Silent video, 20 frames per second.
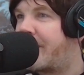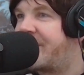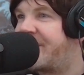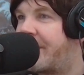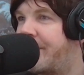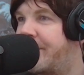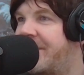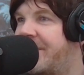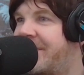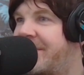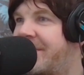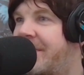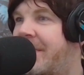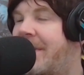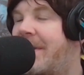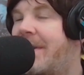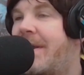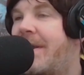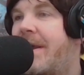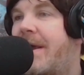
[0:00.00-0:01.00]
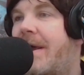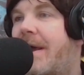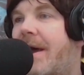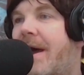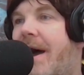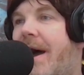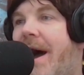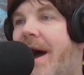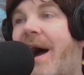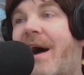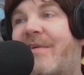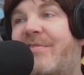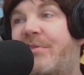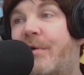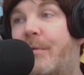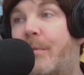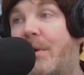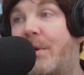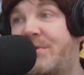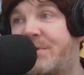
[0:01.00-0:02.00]
treatment, and
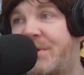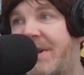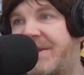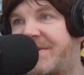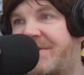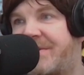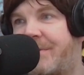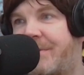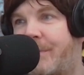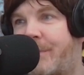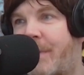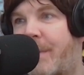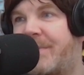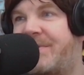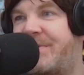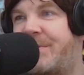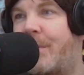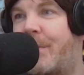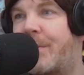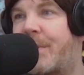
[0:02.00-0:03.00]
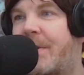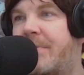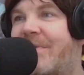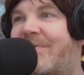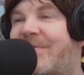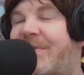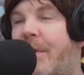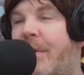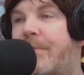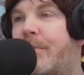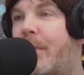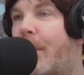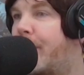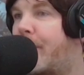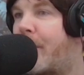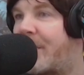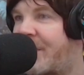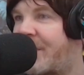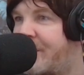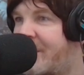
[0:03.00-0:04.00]
the watch list, where we talk and review more
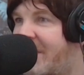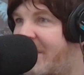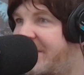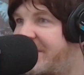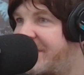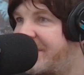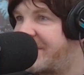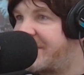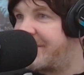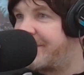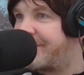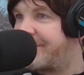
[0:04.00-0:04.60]
modern releases.